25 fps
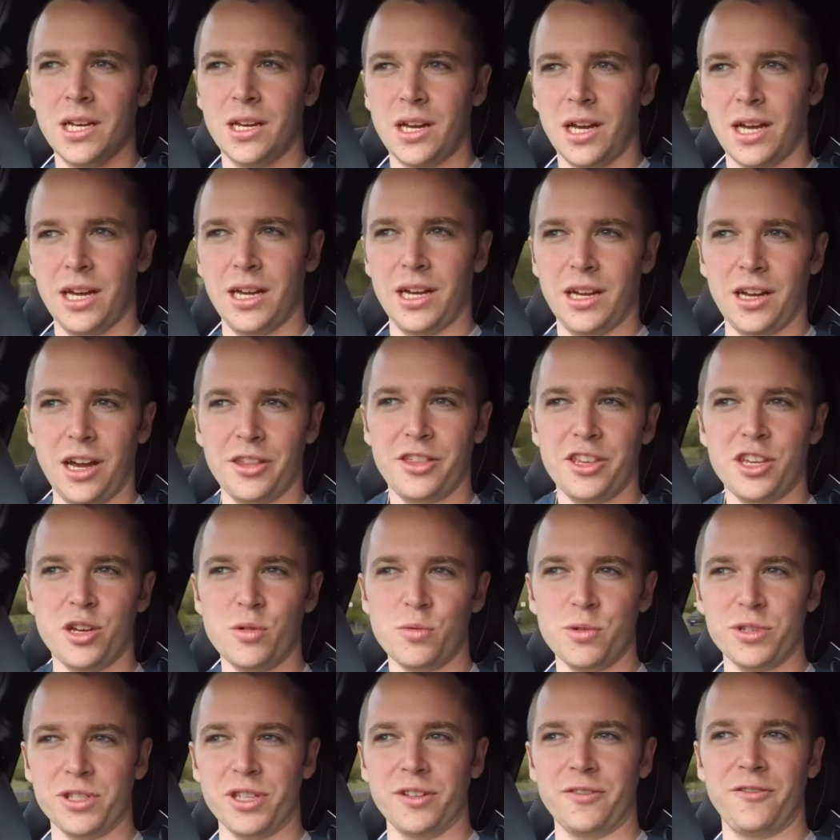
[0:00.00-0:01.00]
Uh, I think it
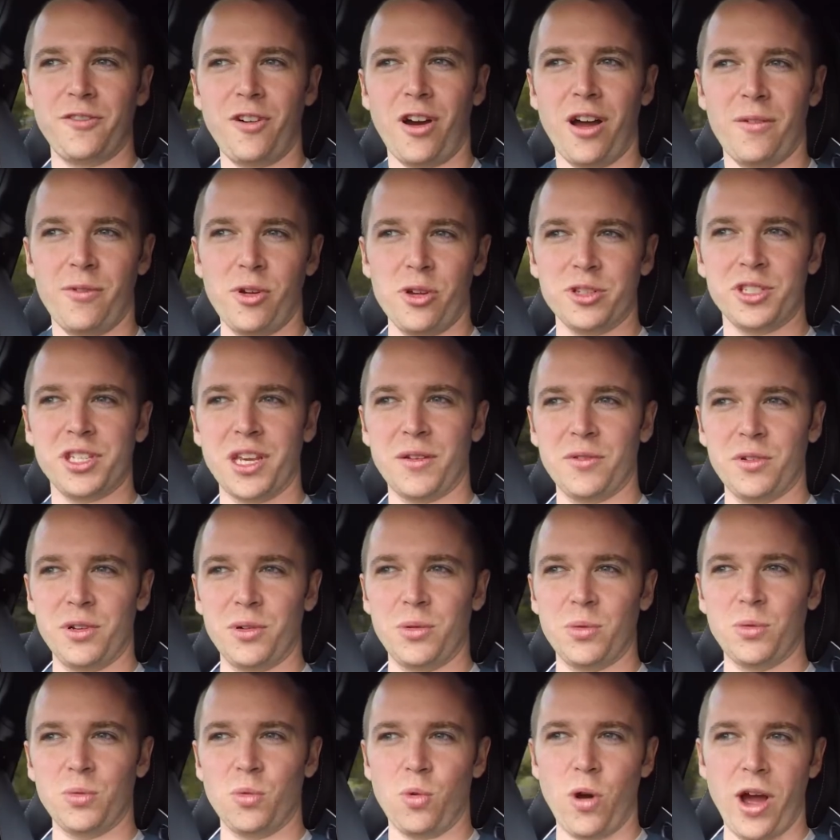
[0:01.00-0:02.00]
was the five oh
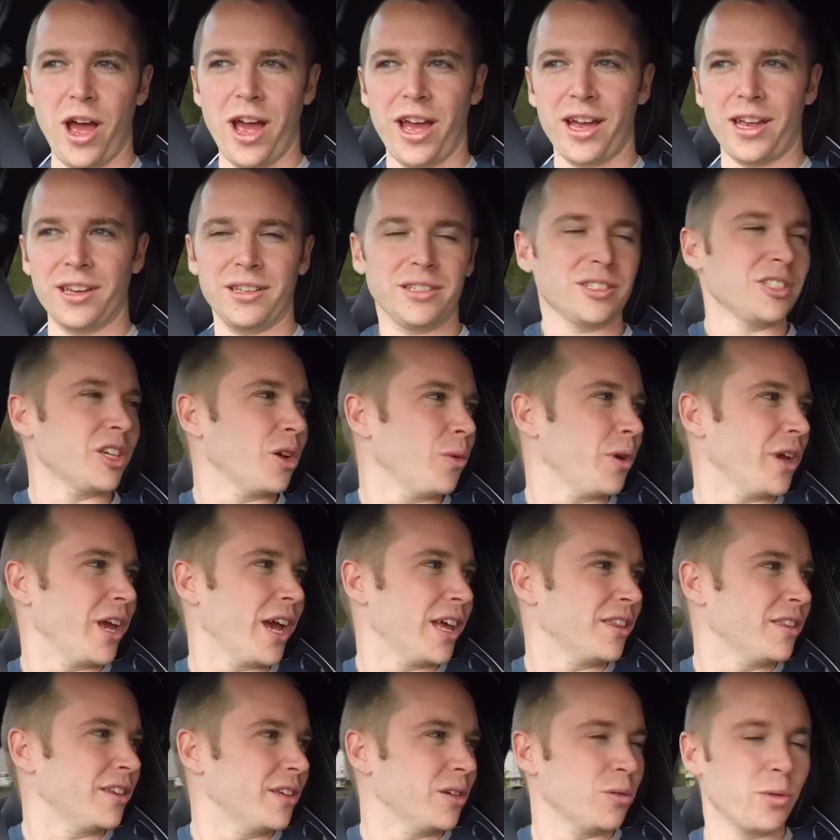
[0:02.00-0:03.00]
seven wagon. So we
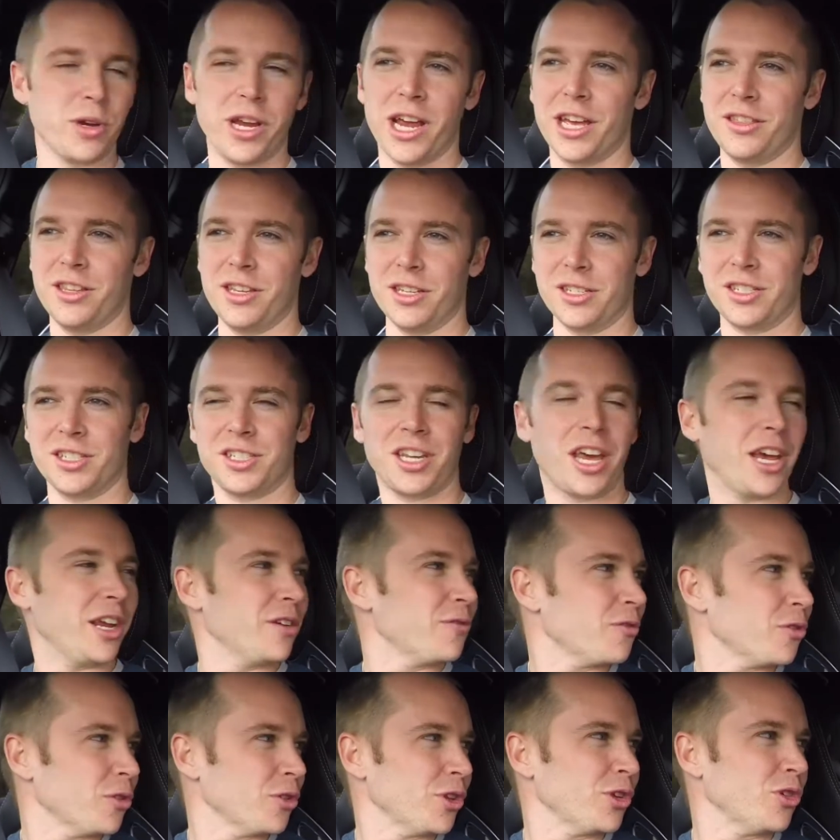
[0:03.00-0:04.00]
had the we had the
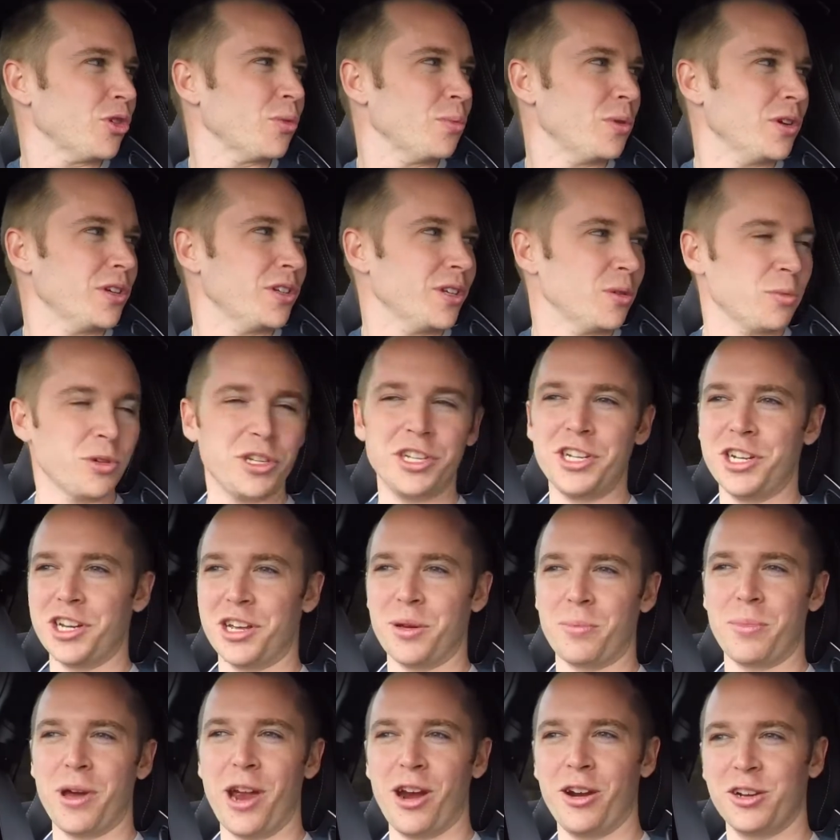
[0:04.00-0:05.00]
estate for a little bit, and we did yeah. a
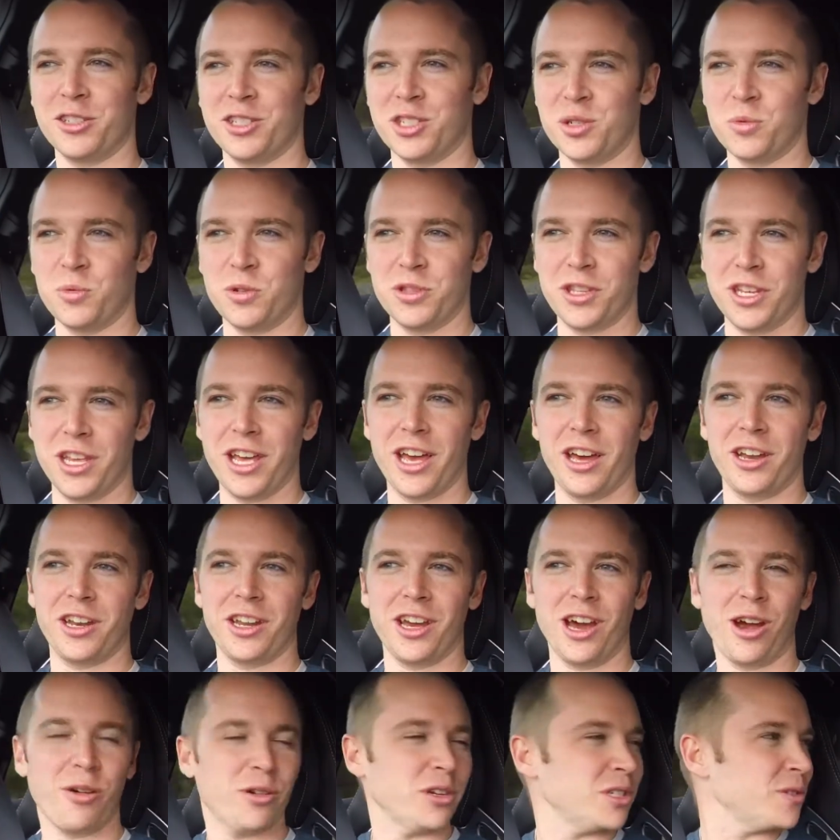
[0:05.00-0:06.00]
comparison with the Audi
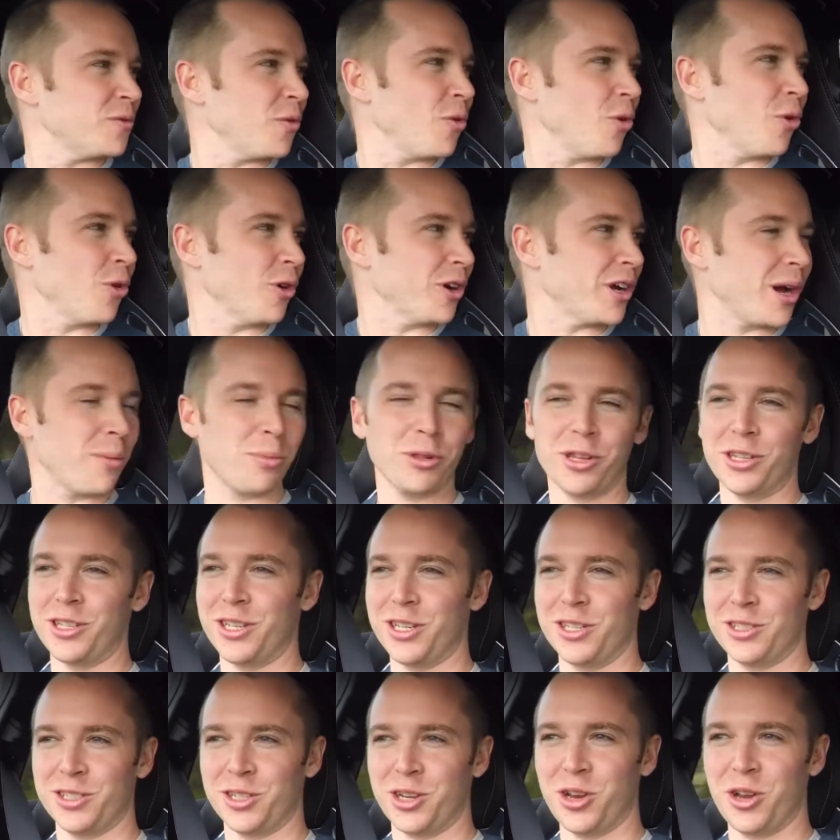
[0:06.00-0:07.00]
R S four a couple of
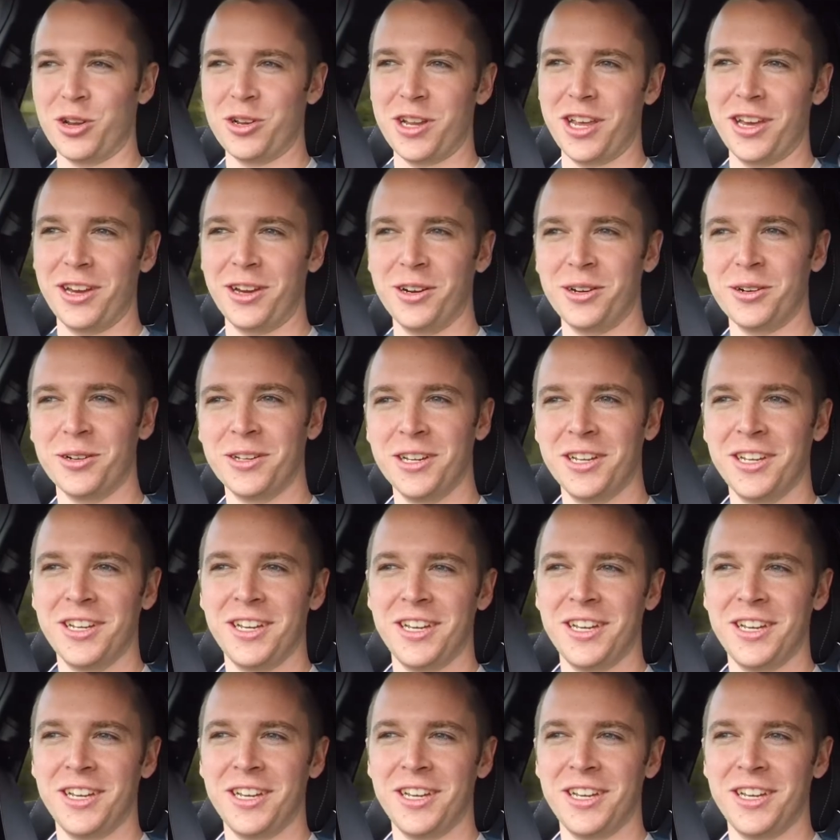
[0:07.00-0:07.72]
years ago now.